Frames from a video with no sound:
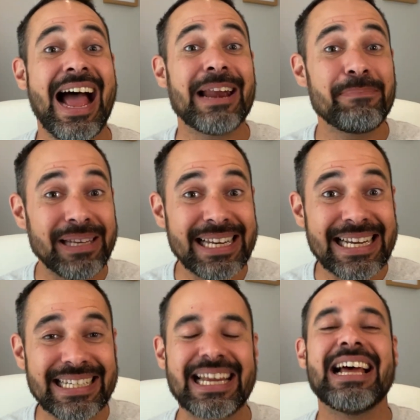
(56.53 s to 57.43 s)
and
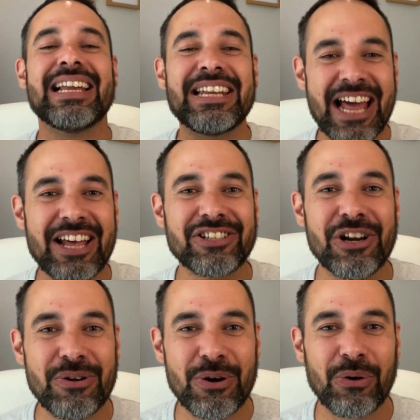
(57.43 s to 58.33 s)
please let us
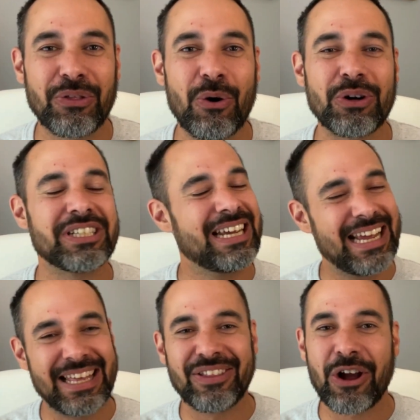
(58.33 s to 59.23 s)
know your thoughts
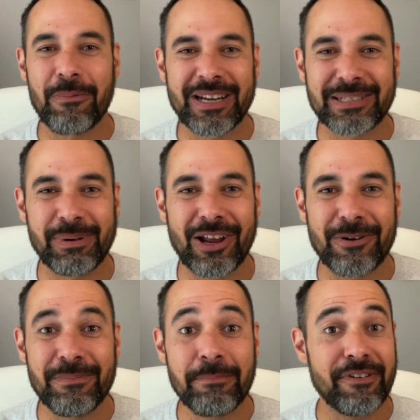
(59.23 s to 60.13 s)
in the comments below.